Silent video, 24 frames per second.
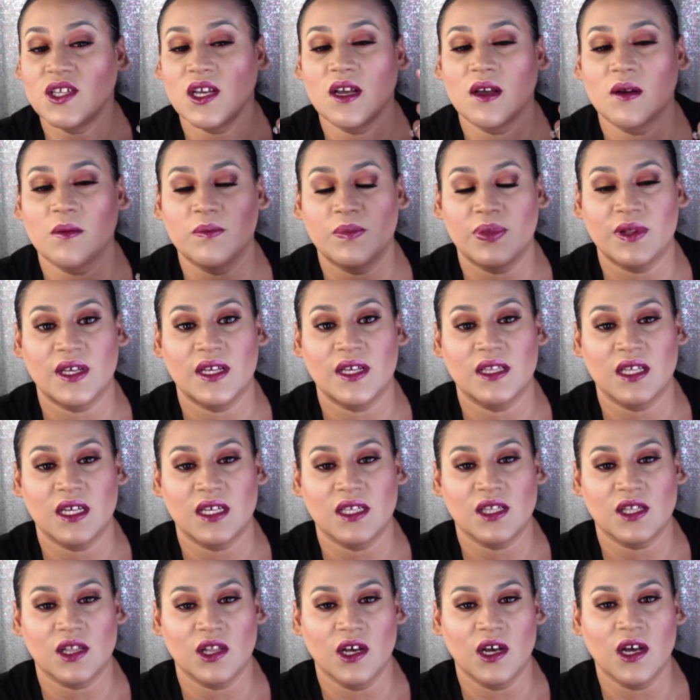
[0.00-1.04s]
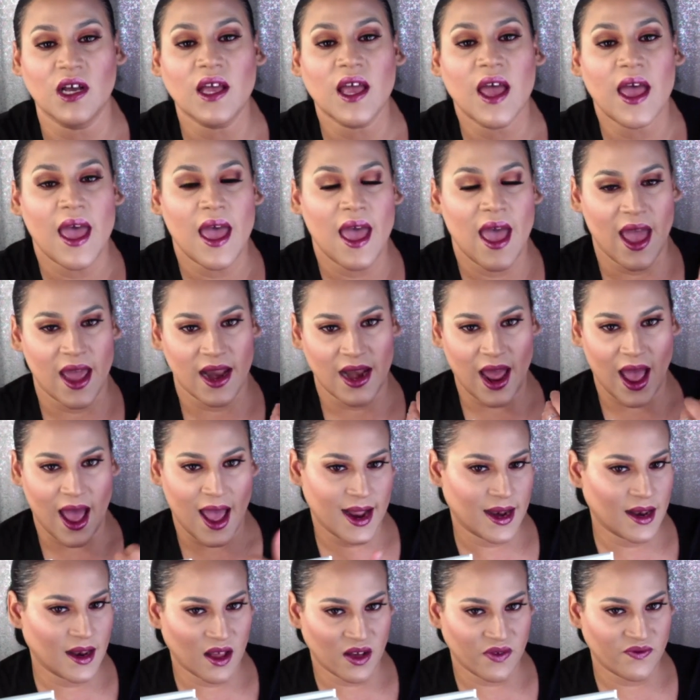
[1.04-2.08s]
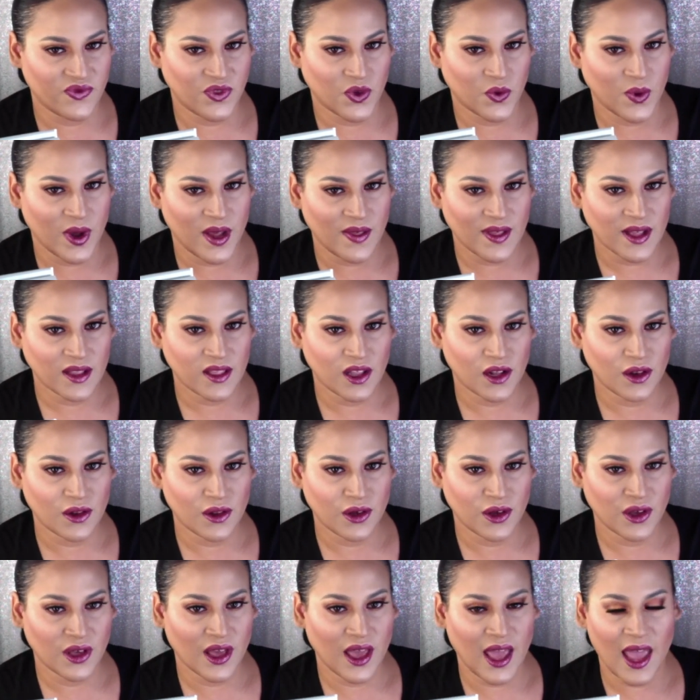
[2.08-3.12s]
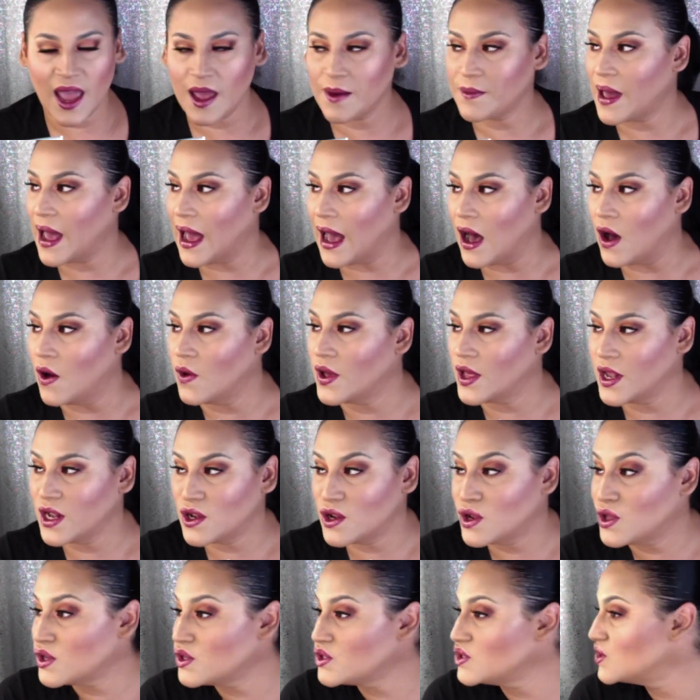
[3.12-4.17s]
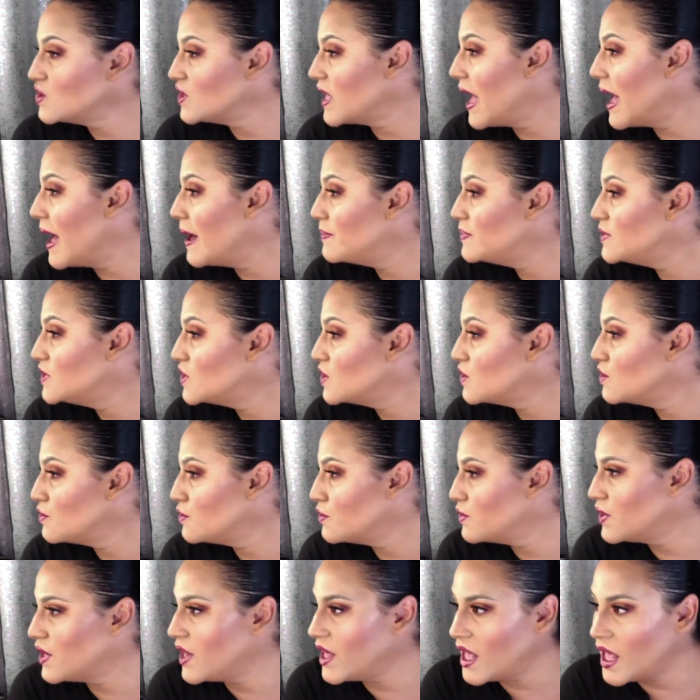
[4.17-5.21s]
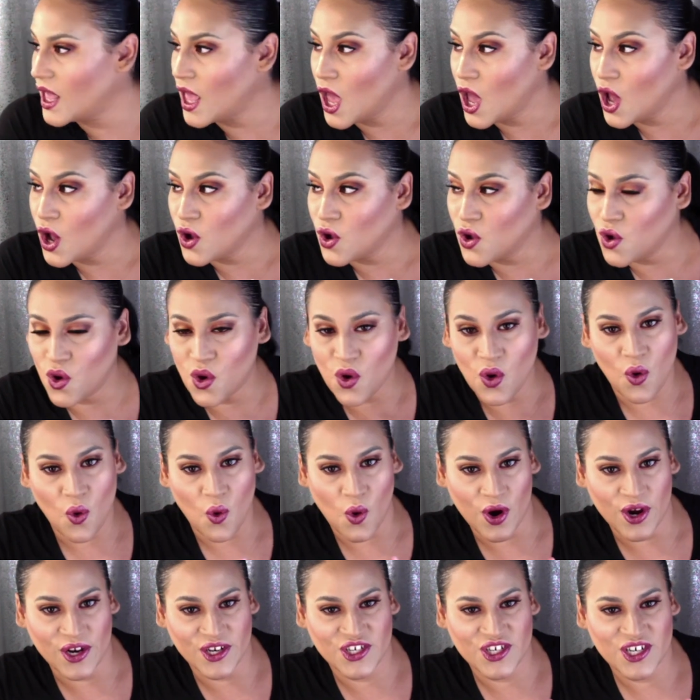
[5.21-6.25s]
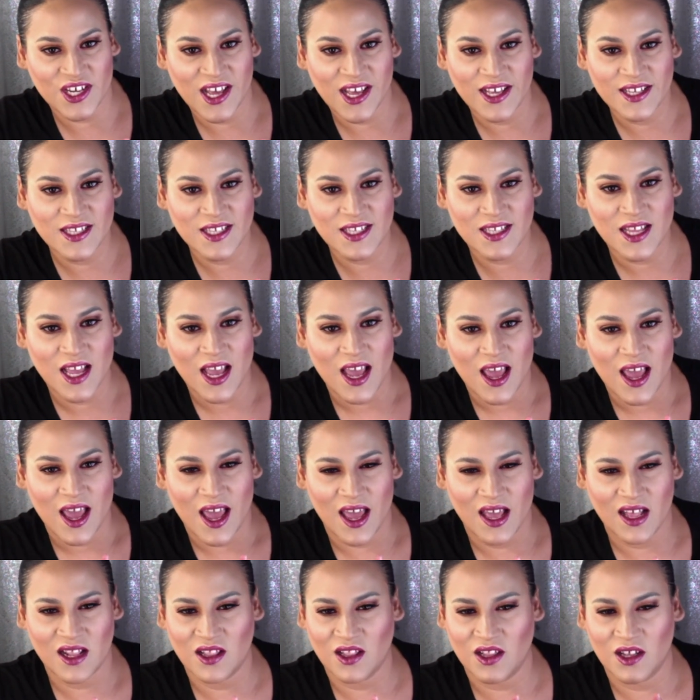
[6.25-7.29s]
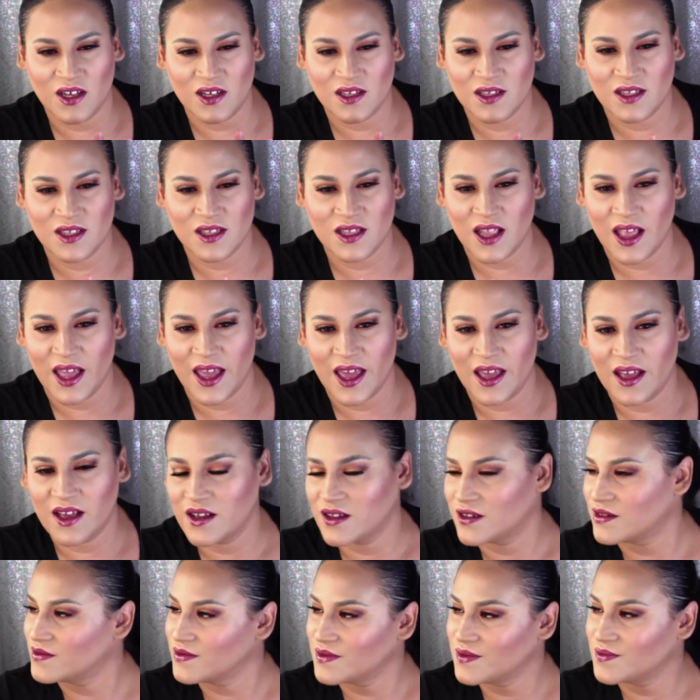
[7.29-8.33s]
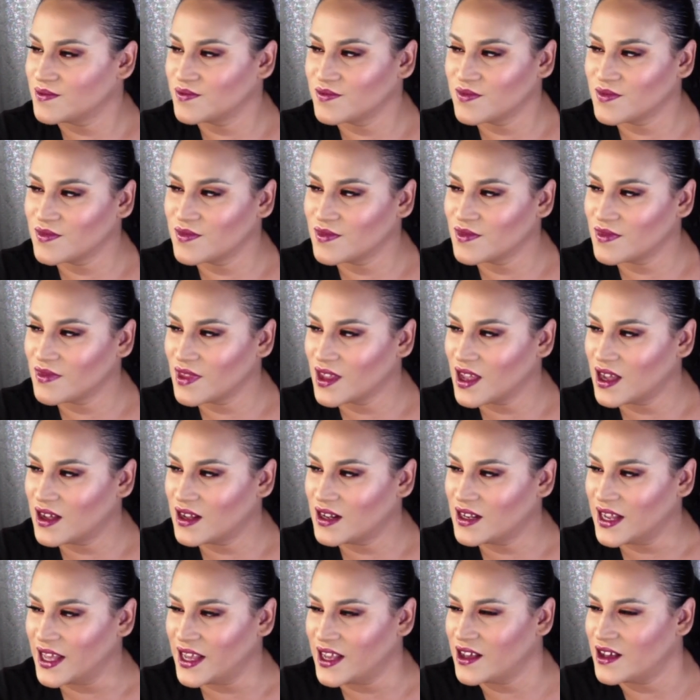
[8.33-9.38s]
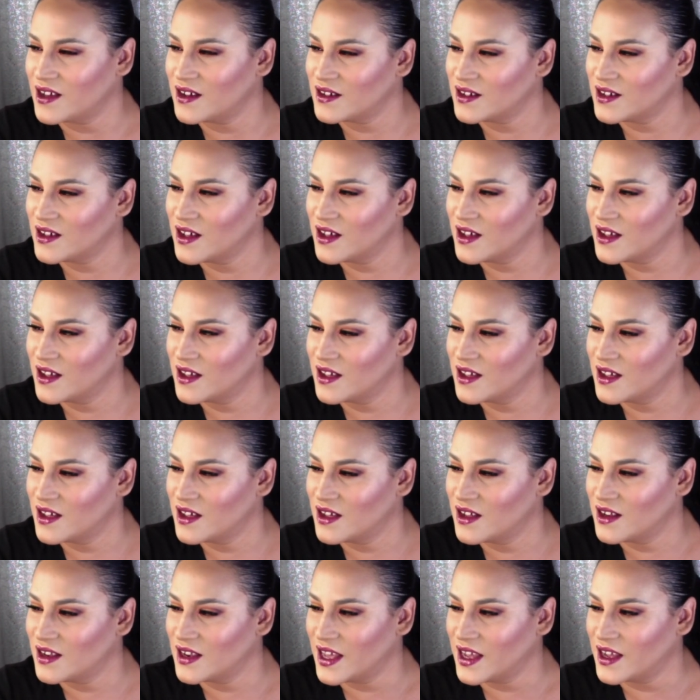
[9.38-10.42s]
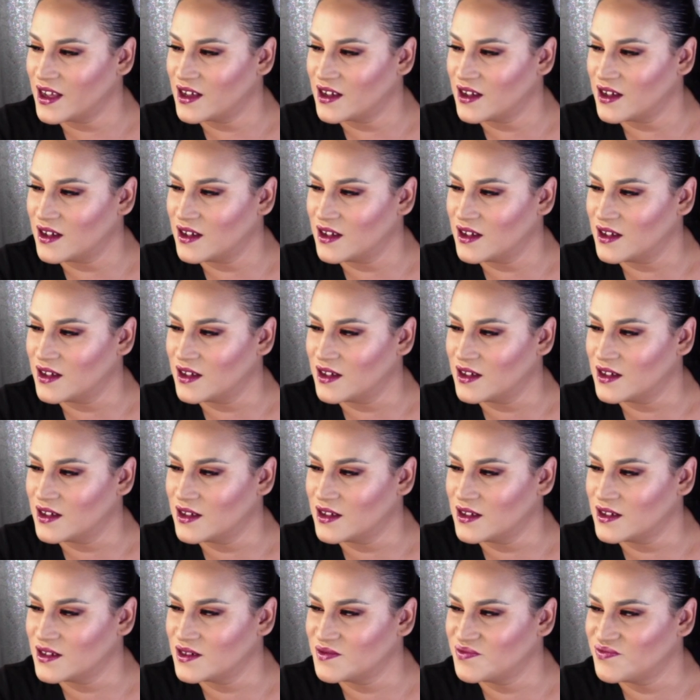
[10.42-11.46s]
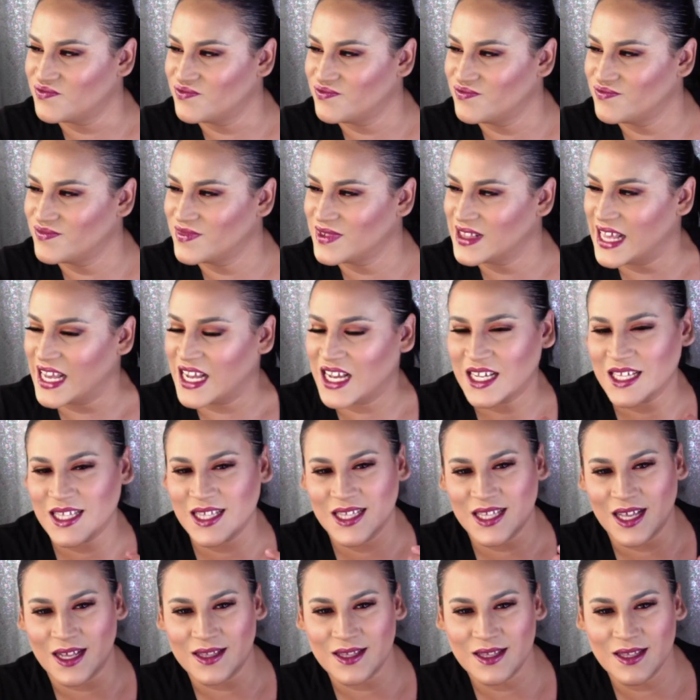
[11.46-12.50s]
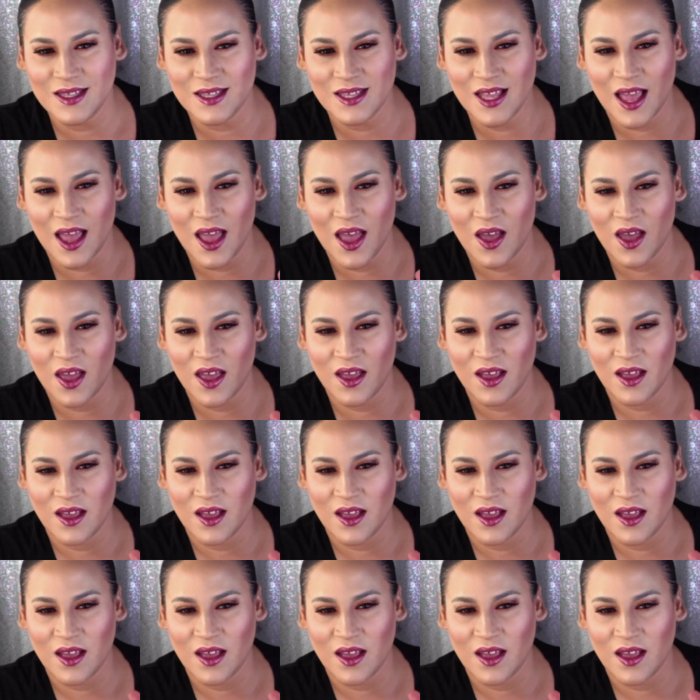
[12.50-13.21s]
to complete this look, and I love the way that the look came out. It looks absolutely gorgeous. It looks like like uh like a sunset.